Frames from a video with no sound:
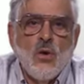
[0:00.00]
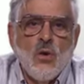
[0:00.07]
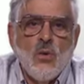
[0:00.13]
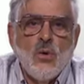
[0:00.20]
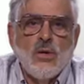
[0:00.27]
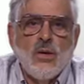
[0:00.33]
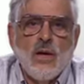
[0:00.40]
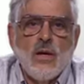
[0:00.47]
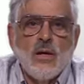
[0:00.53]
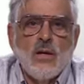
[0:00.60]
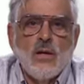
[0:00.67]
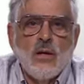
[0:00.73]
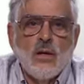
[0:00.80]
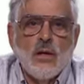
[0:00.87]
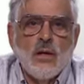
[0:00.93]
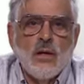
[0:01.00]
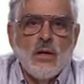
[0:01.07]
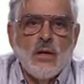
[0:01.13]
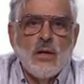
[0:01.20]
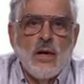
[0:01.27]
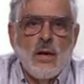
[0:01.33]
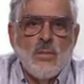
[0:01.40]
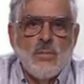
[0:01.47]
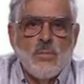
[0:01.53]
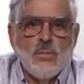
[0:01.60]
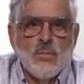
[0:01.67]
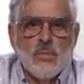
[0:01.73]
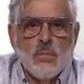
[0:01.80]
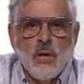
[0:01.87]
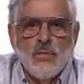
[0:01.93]
We take m
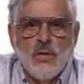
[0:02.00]
of